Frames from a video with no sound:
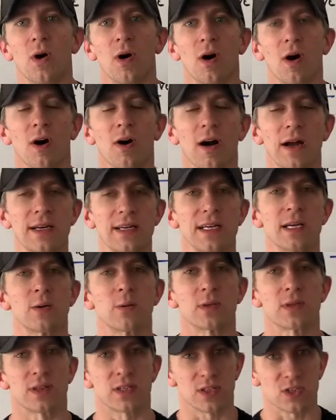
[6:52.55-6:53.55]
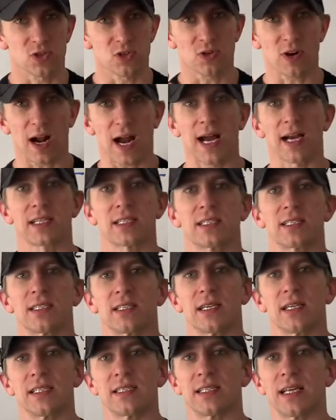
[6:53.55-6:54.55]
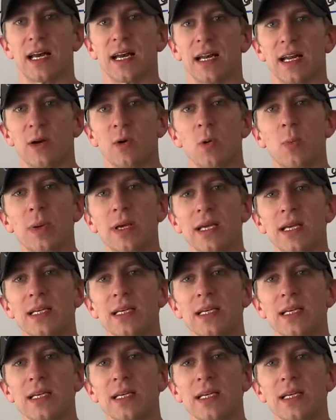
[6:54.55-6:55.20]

Our idea with the tracks is that it will be